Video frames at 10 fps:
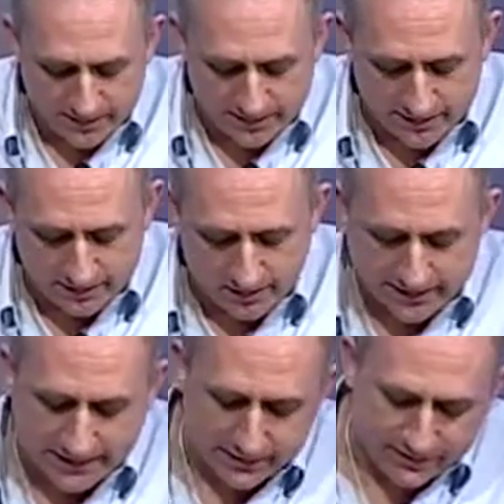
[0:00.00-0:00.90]
In
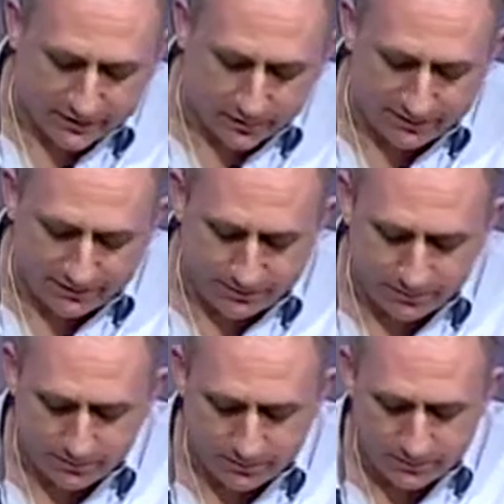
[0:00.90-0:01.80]
looking at this, we've
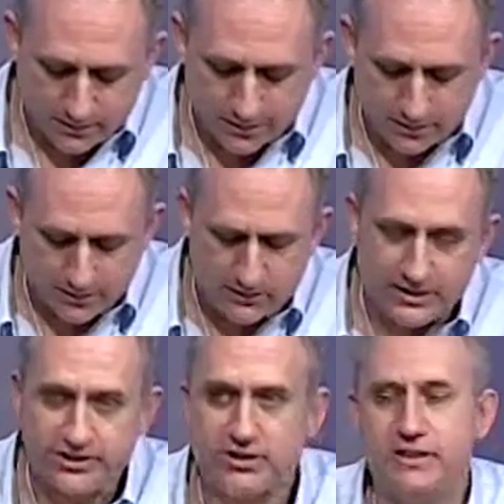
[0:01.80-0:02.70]

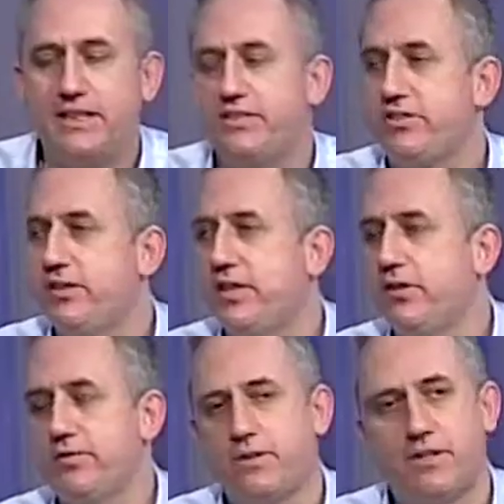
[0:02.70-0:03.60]
initially yesterday
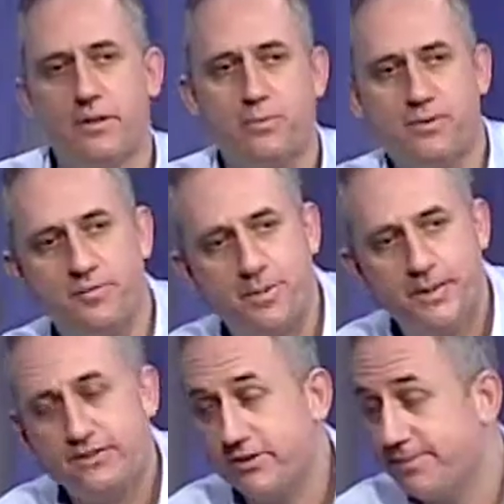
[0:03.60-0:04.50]
over a couple of
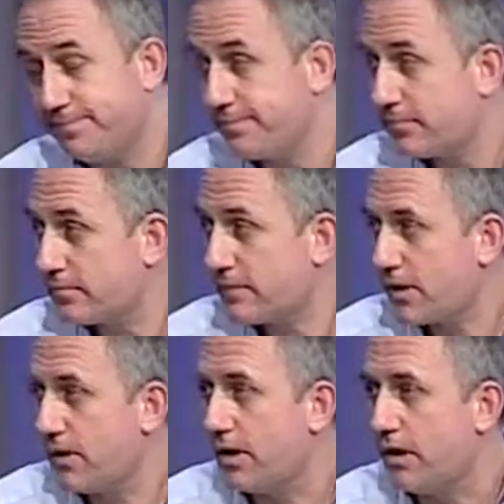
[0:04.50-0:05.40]
beers
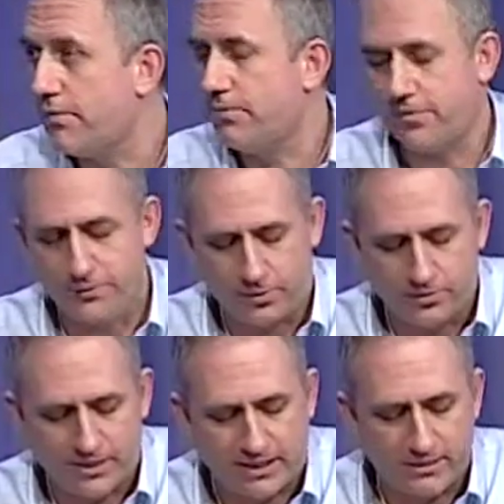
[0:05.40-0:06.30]

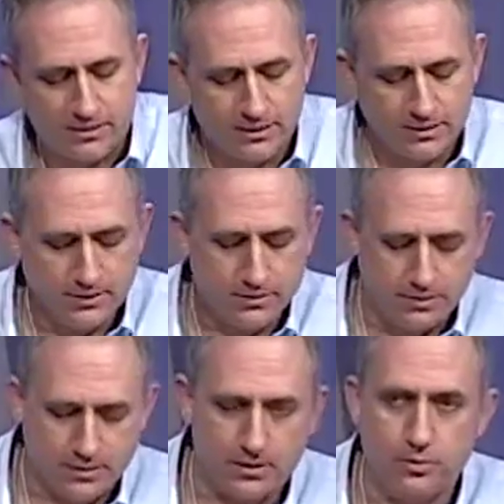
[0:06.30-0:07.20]
thought that
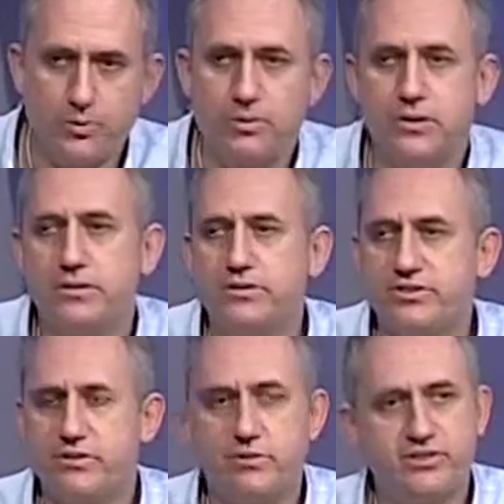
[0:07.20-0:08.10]
we were
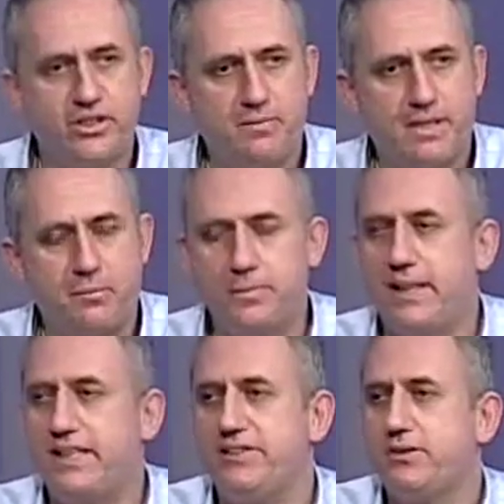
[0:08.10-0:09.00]
somehow
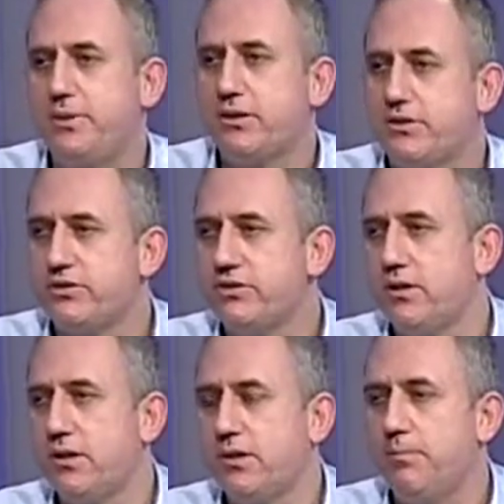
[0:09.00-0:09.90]
blessed because
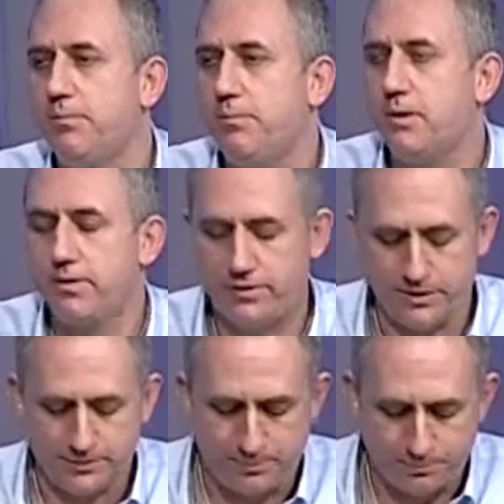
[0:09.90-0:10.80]

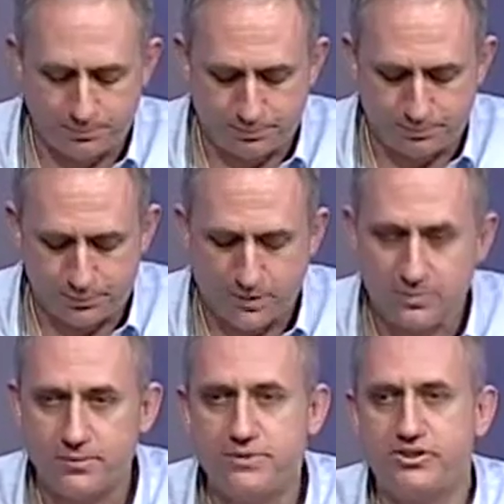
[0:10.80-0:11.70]
the
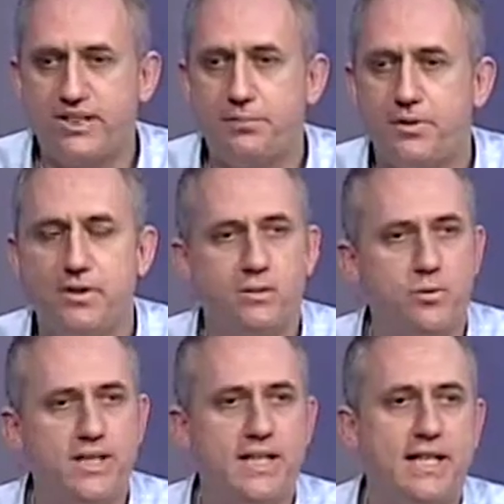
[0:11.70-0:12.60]
problem statement that
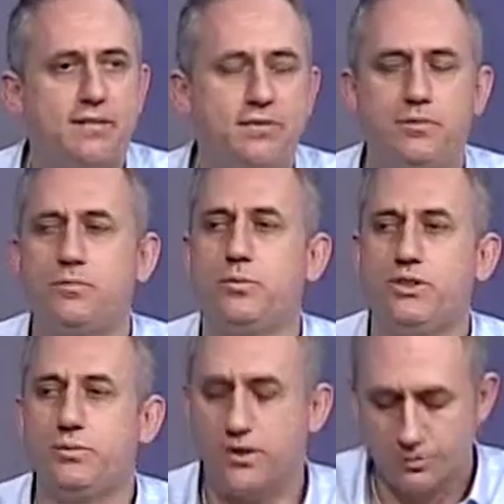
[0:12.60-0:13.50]
we have and
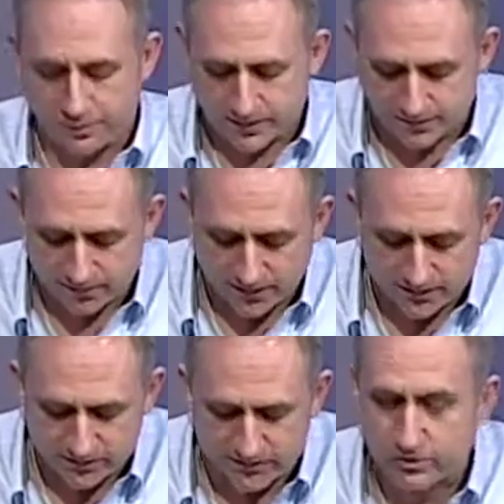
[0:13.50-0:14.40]
which we're hoping to
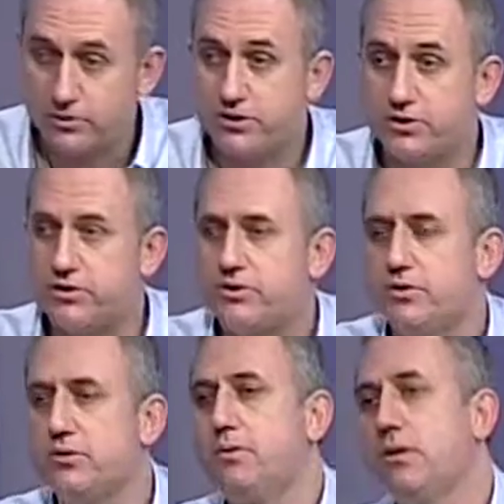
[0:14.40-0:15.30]
find solutions
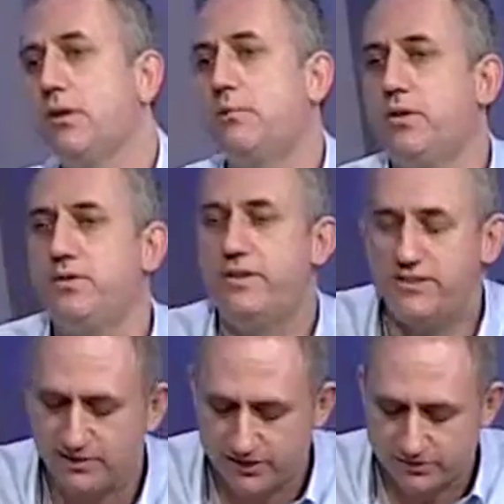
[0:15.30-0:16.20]
to over
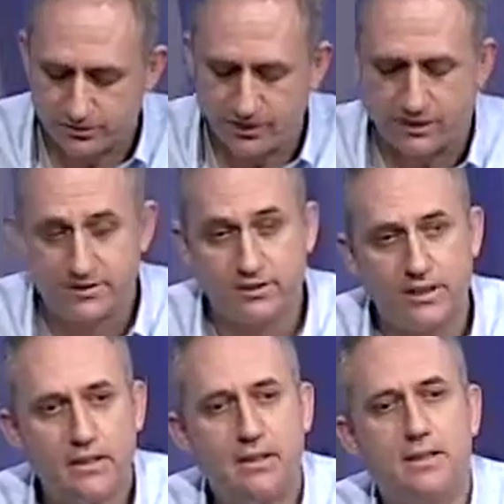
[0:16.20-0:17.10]
these next 2 days
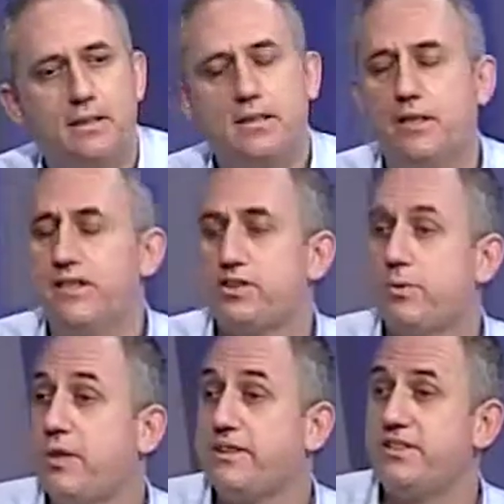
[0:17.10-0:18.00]
is
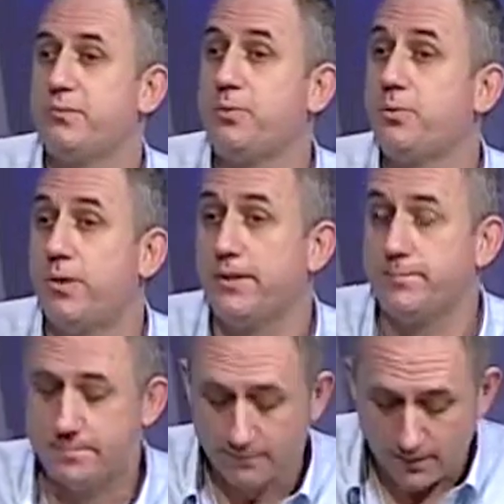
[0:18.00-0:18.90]
quite a simple one.
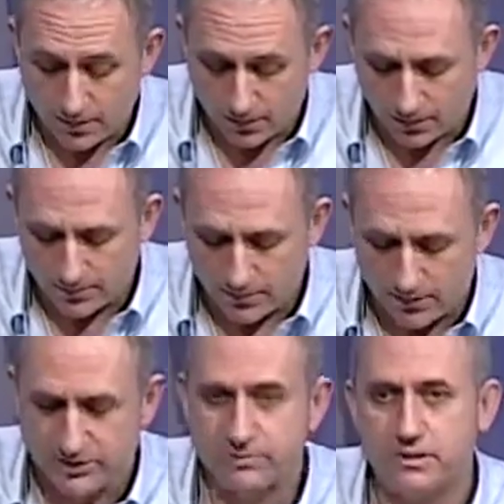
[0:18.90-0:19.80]

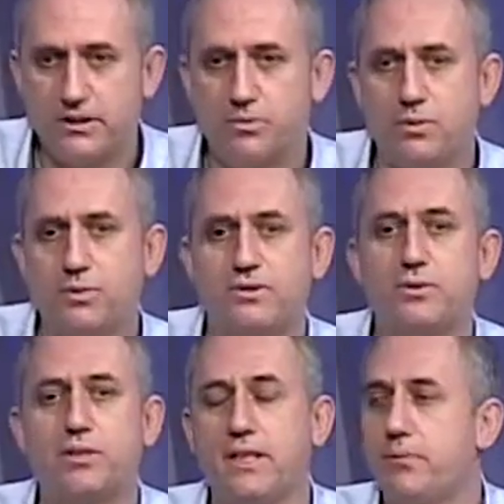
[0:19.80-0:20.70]
Ultimately, what we're
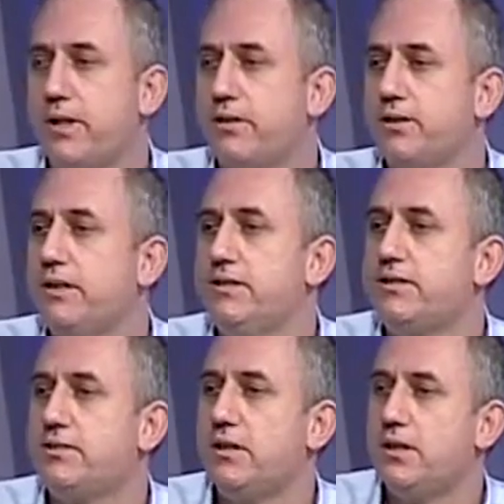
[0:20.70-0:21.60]
talking about is